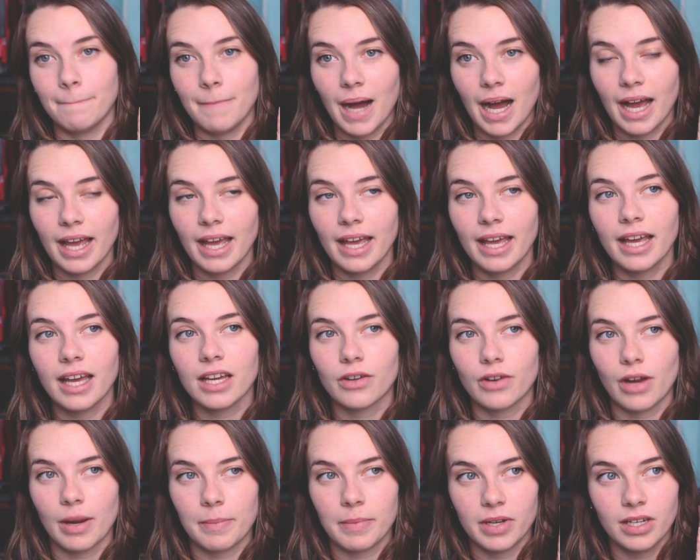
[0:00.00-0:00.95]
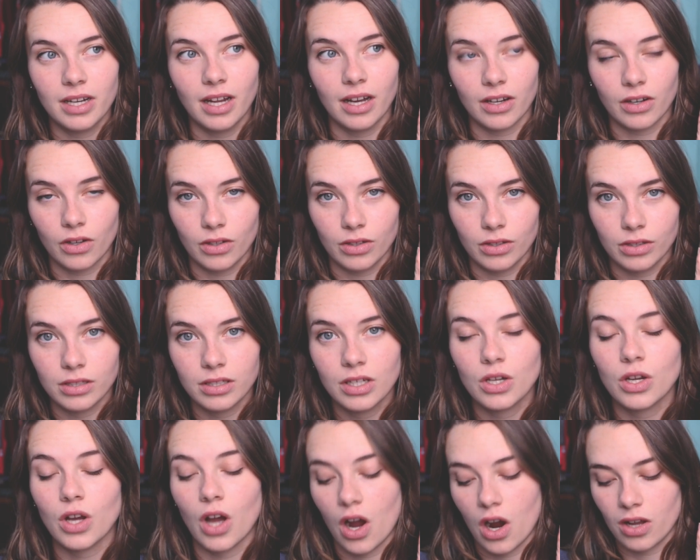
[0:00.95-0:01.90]
My grandma and uncle
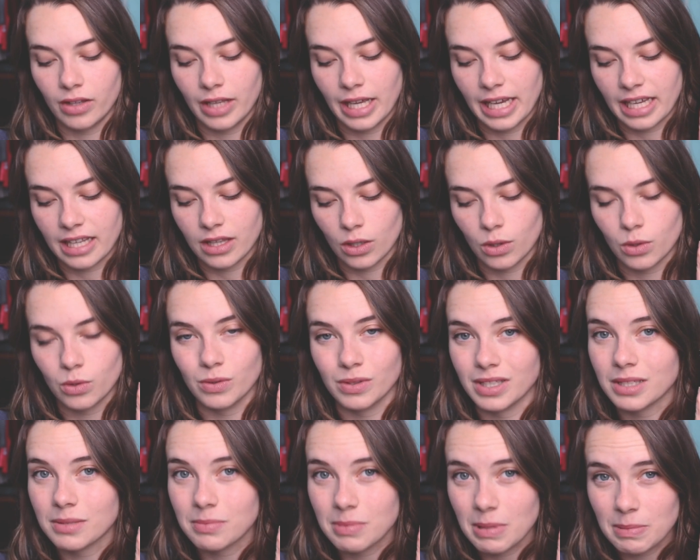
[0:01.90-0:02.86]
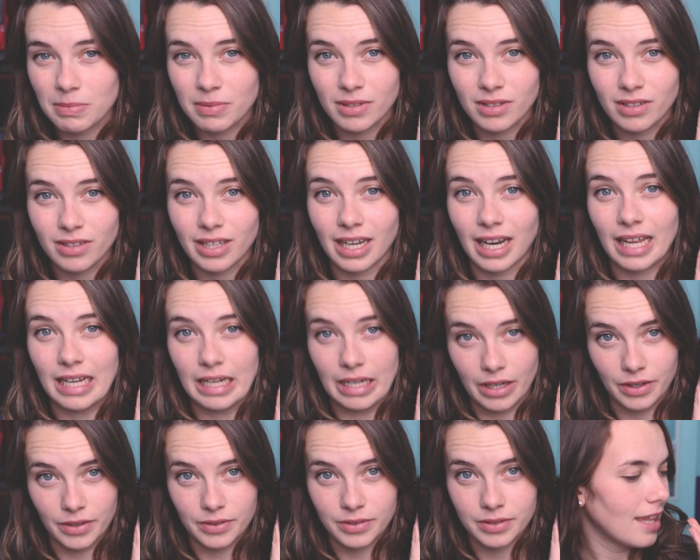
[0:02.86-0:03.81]
are like the coolest people that I
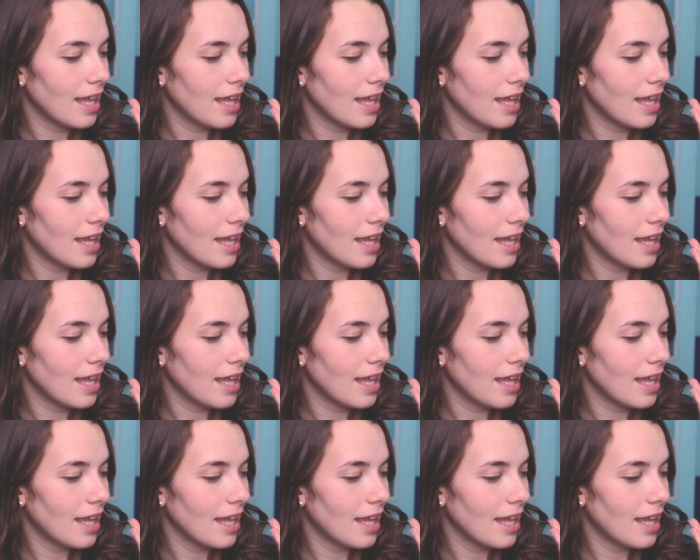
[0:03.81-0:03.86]
know.